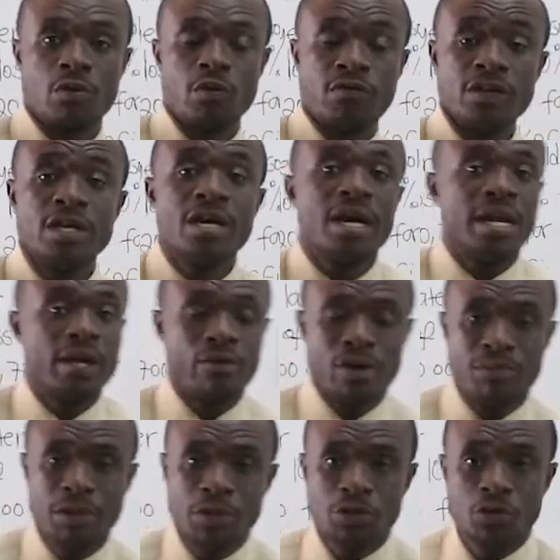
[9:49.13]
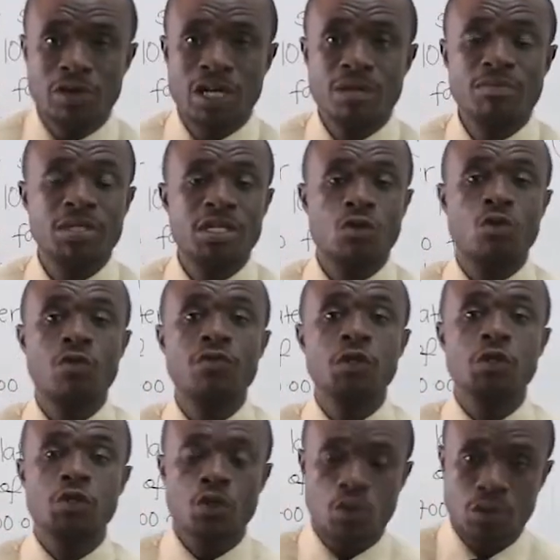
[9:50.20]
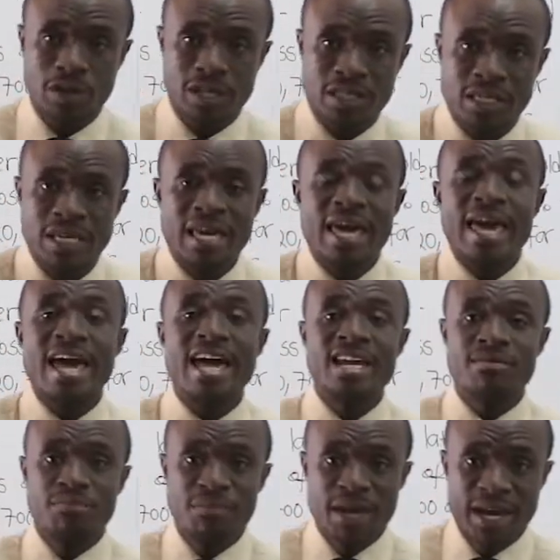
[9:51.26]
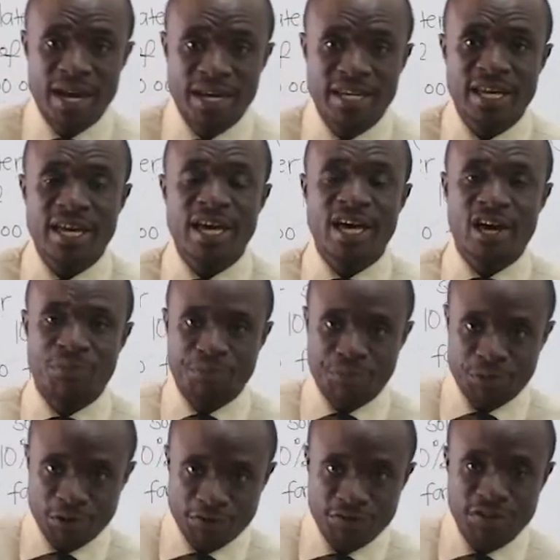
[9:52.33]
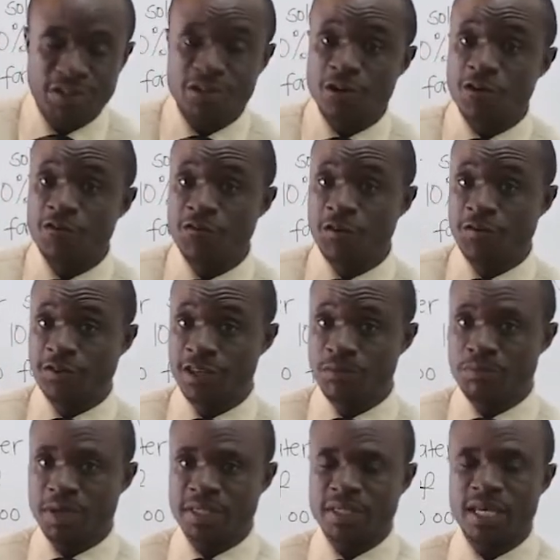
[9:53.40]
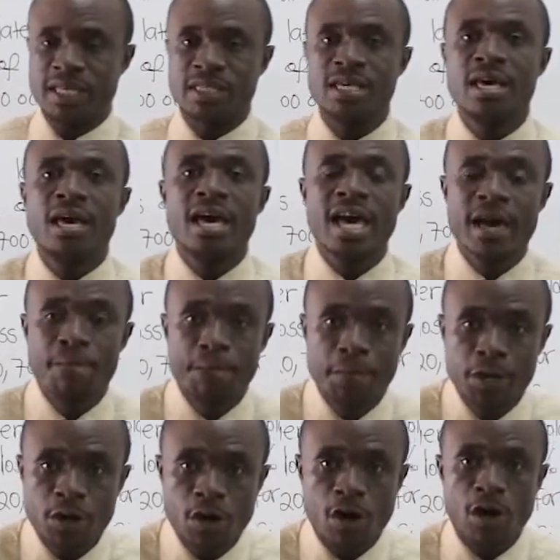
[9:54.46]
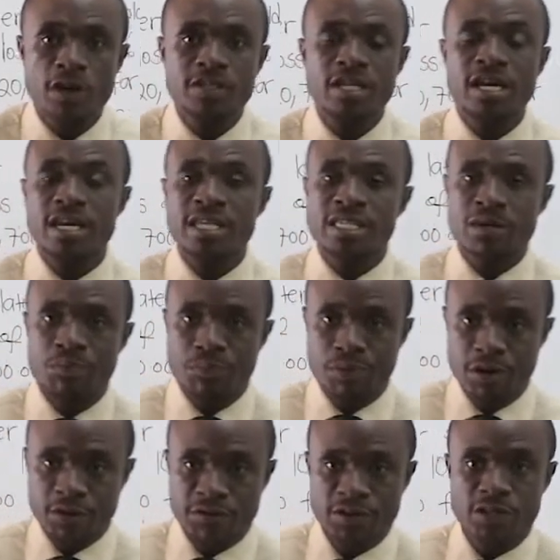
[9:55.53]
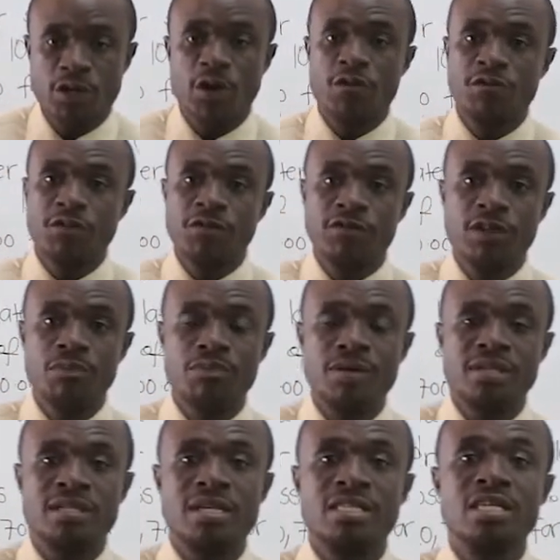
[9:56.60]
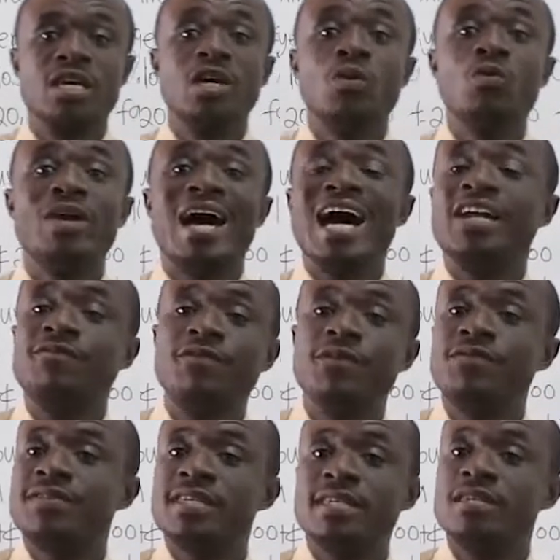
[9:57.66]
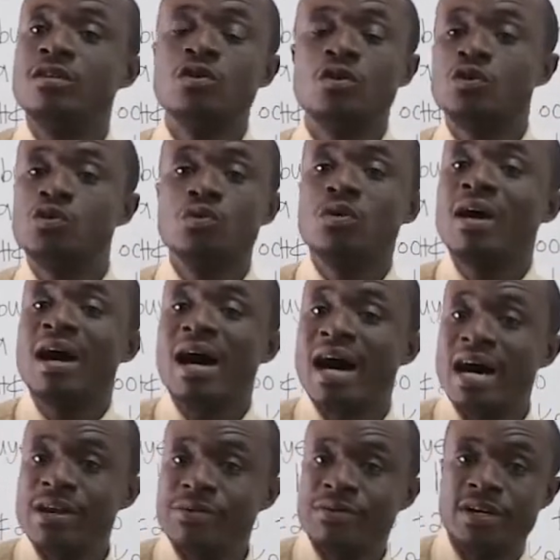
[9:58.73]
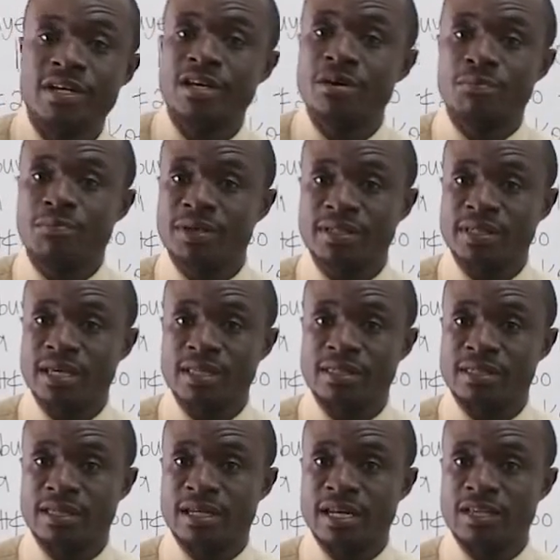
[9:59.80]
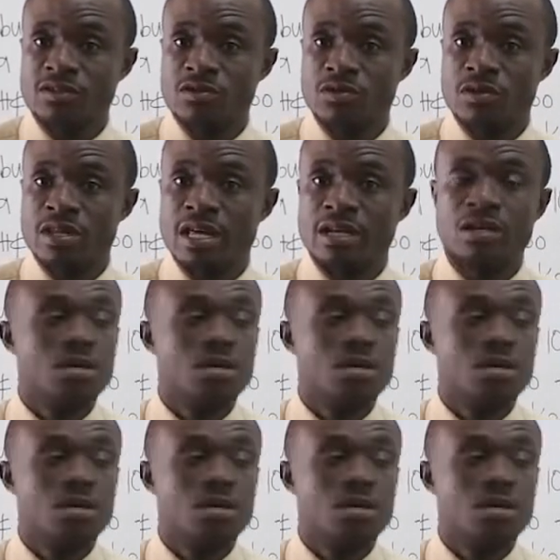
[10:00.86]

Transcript: Kofi. Now we are being told that Mr. Kofi sold it and made a profit of 15%. And because it is a profit of 15%, we add 15 to 100%. Let's note that.